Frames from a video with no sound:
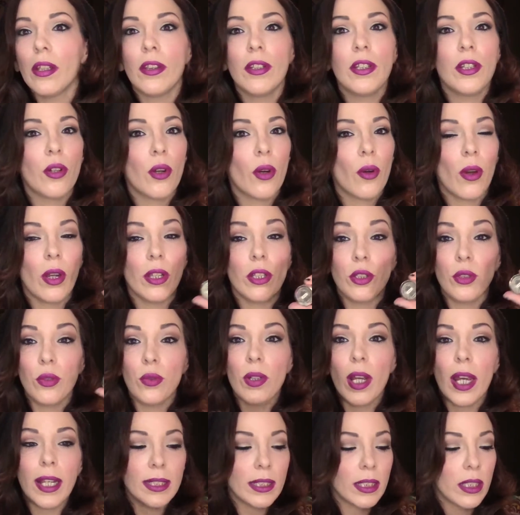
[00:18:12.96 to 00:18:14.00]
you
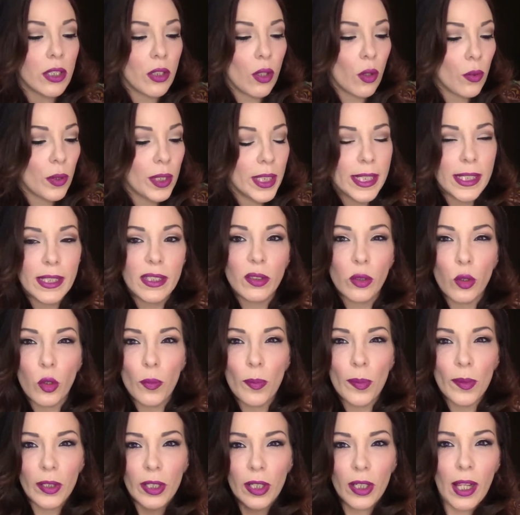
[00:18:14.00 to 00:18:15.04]
guys could always
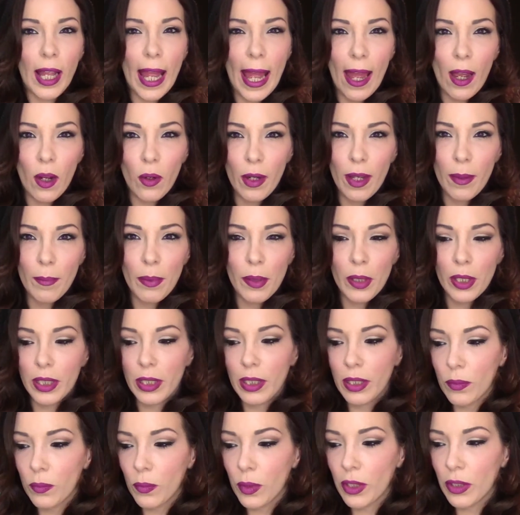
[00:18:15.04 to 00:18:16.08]
scoop a little out and put
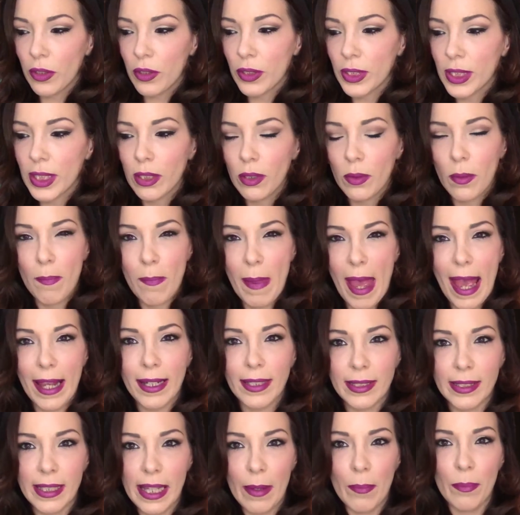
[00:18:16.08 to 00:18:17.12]
it in one of those little MAC
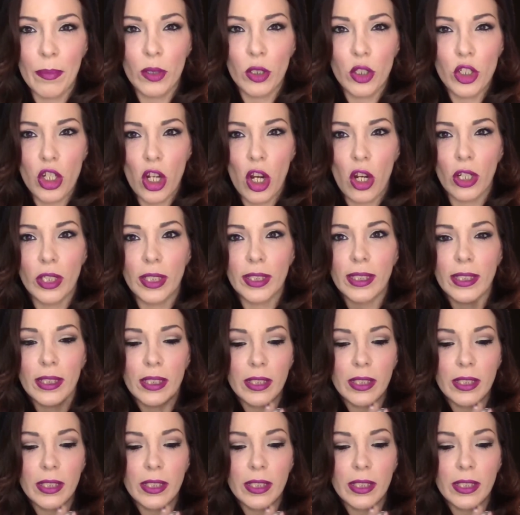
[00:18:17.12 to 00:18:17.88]
sample jars.